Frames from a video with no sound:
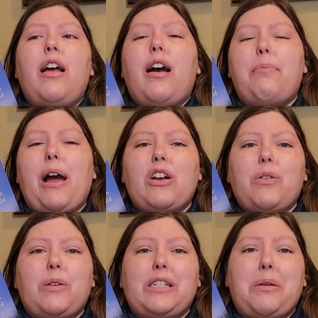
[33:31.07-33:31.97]
about it
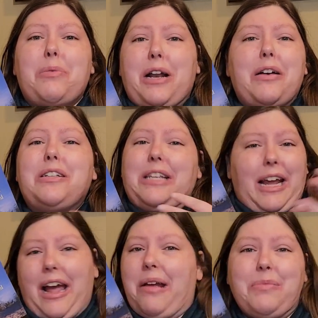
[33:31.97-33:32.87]
with someone else,
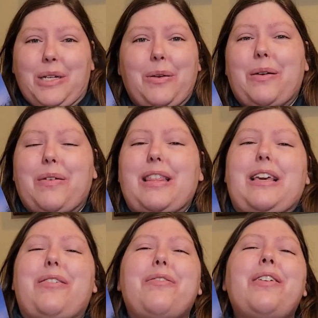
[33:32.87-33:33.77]
like I'm doing with
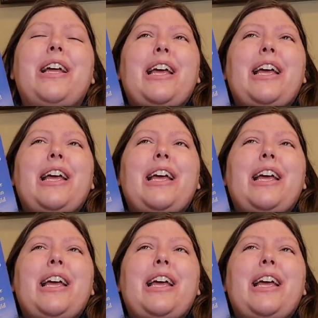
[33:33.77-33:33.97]
you,